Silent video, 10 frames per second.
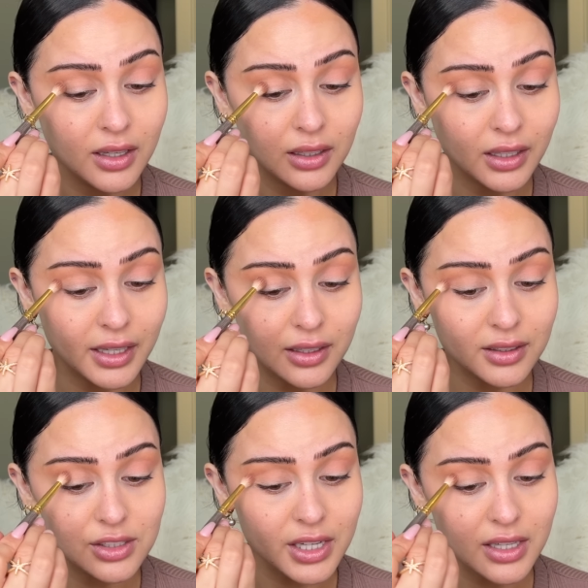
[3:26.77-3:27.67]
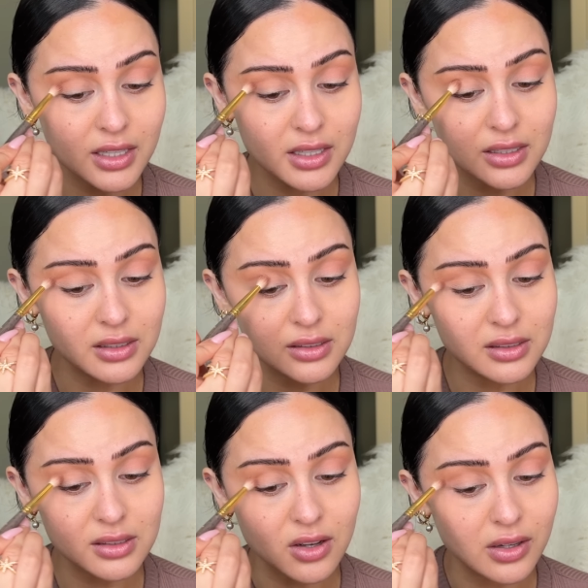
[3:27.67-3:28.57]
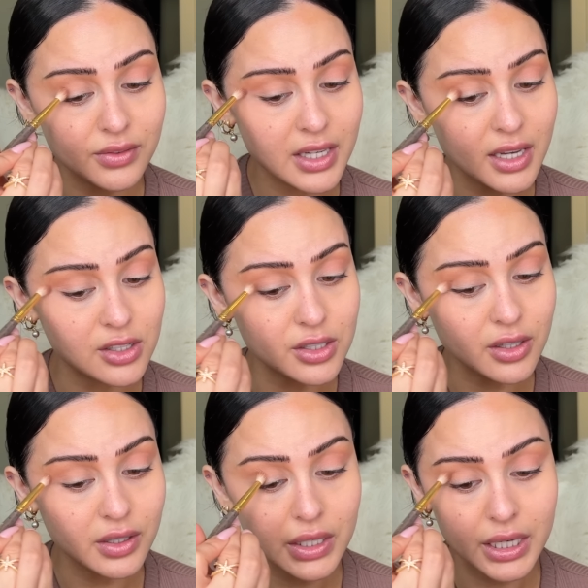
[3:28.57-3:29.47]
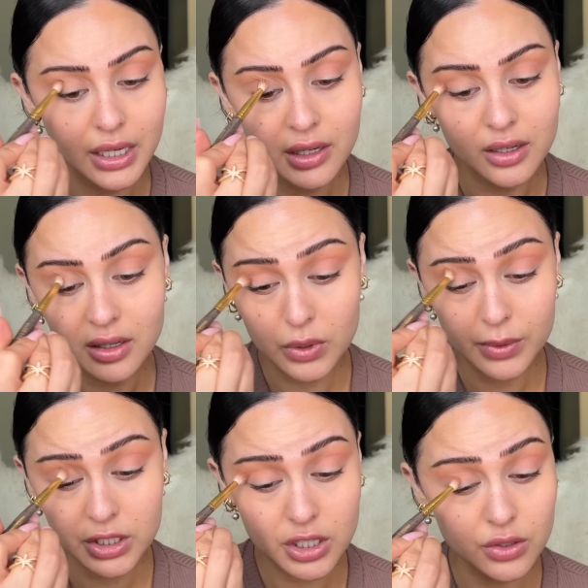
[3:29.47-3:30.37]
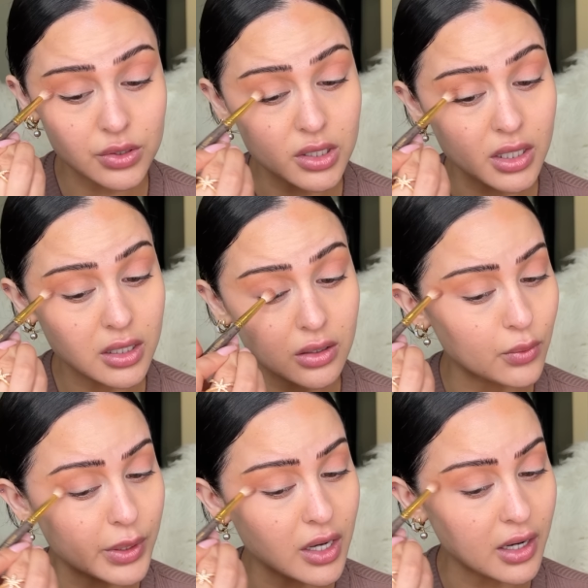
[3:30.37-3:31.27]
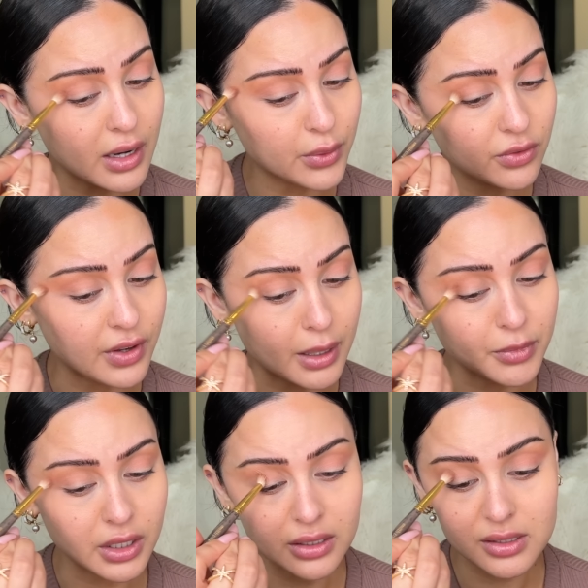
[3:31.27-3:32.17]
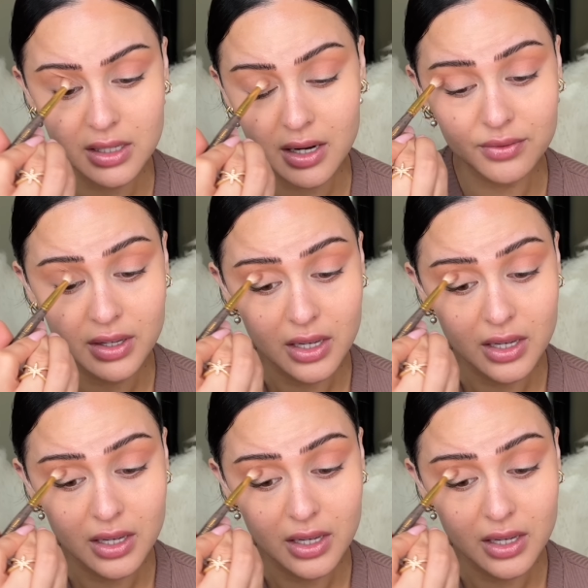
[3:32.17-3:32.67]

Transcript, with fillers: Like Jaden is on vacation already. We went to Houston and we hung out with family and stuff.